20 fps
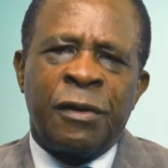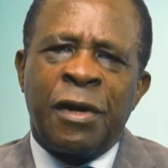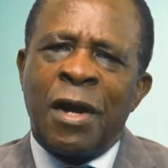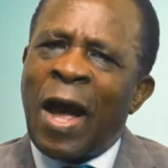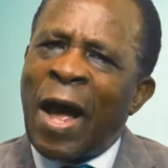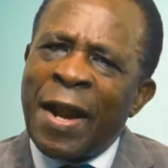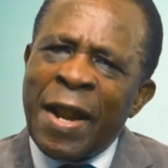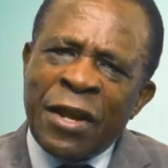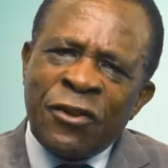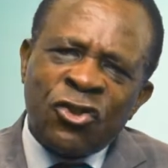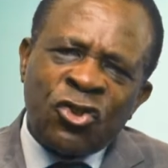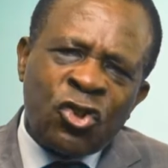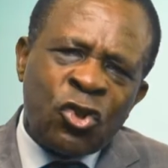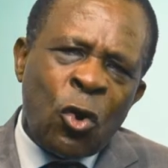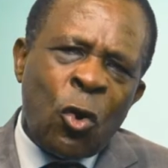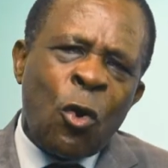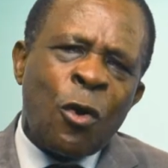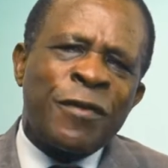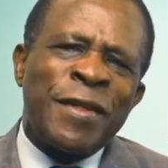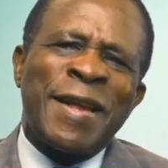and
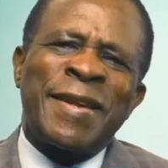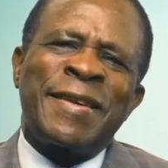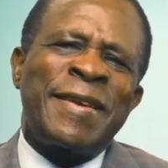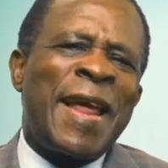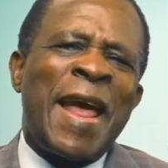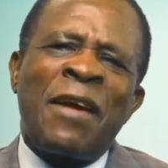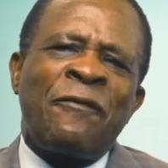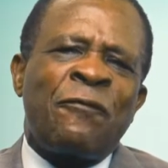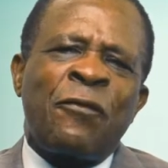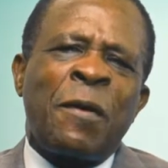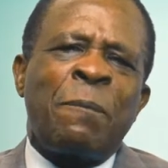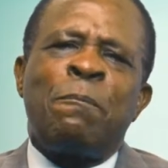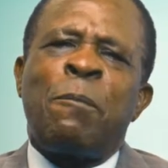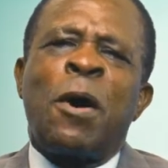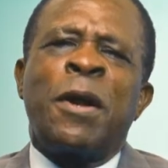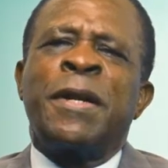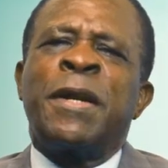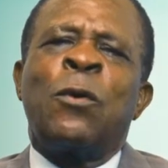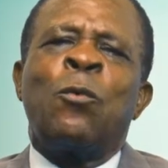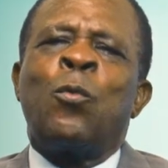ensures that
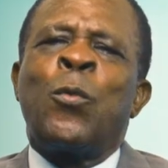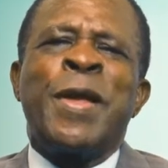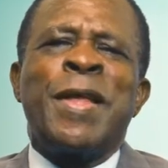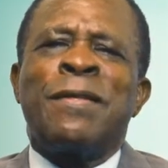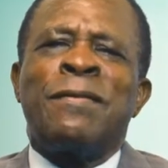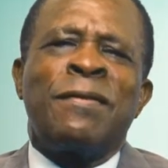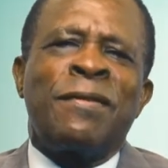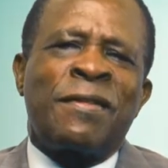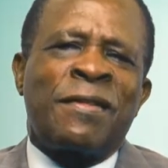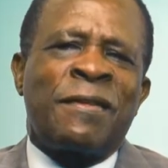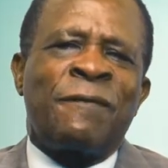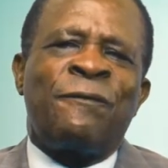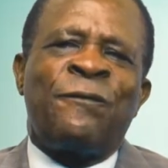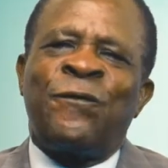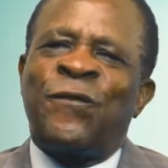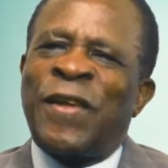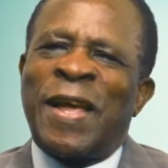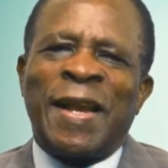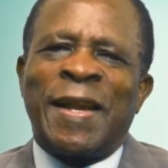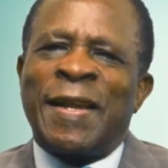everybody wins
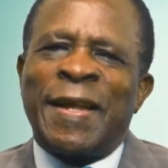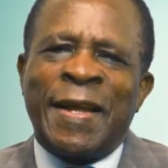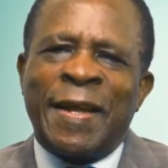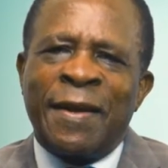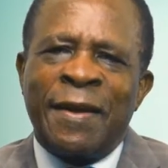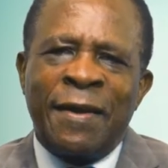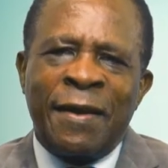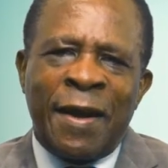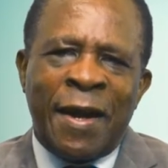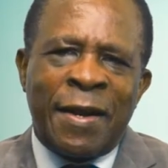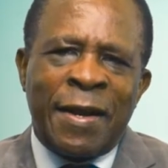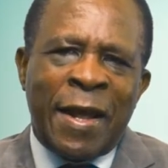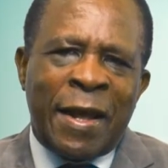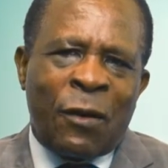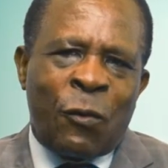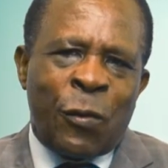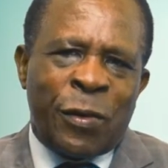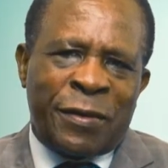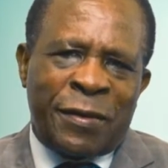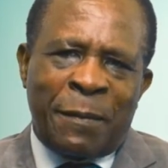fairly and
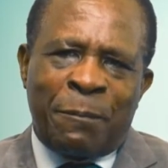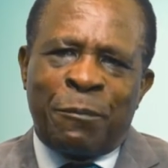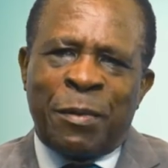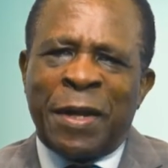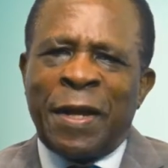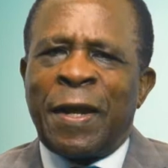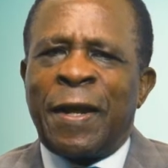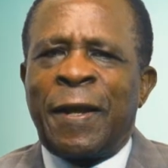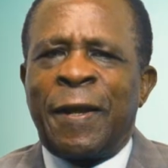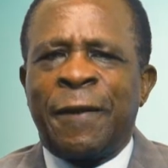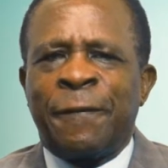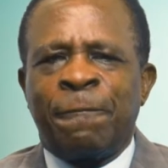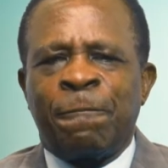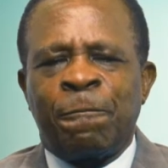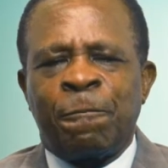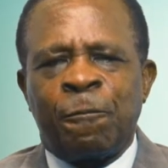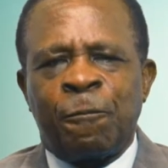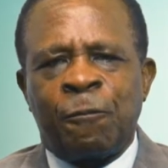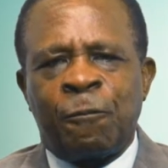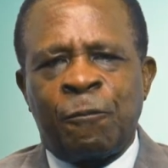equitably.
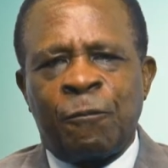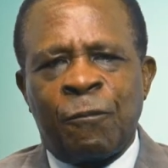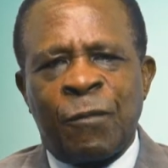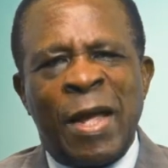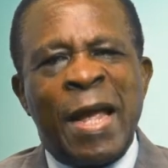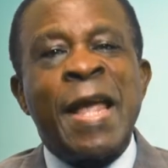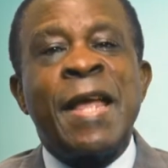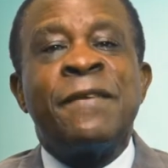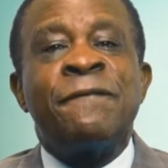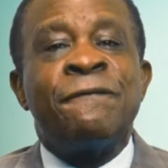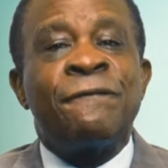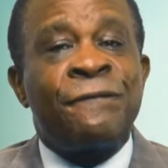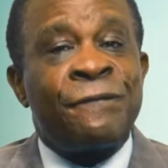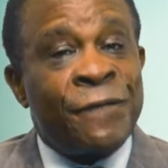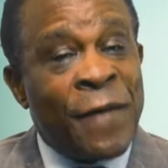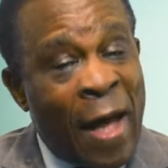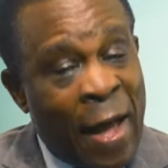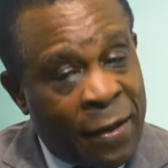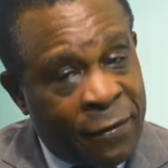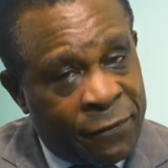In
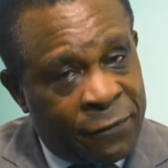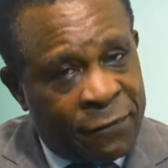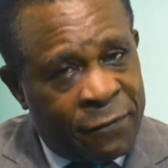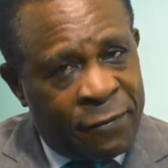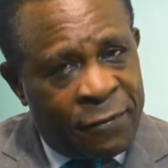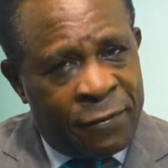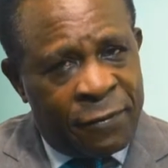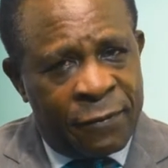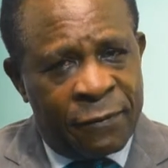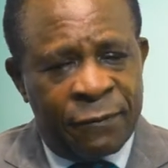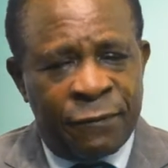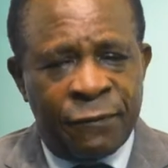fact,